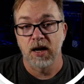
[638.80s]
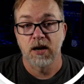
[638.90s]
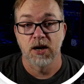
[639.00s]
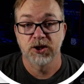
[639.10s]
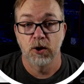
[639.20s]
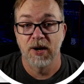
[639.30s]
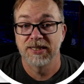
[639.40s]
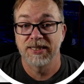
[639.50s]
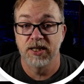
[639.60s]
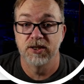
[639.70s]

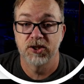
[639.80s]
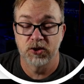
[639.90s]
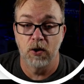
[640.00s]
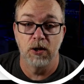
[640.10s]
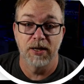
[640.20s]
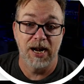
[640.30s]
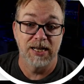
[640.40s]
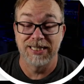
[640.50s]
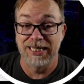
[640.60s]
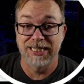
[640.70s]
CasaOS installed as
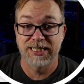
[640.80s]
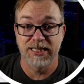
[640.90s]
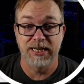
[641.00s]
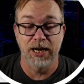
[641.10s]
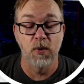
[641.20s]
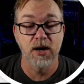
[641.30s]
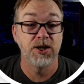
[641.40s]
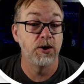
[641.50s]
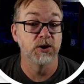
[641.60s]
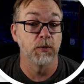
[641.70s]
an LXC, I wanted to
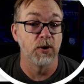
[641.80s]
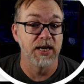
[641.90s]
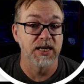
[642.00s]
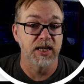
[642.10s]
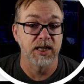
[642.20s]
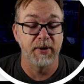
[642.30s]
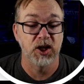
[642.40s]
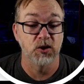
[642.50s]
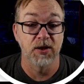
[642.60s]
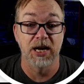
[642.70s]
do some more testing to make
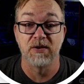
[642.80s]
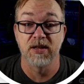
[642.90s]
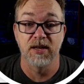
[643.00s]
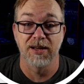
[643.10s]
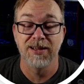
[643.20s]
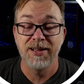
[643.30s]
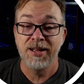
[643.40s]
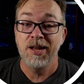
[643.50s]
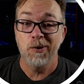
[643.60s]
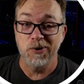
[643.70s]
sure that everything
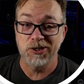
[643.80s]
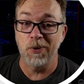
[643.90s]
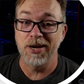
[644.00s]
was going to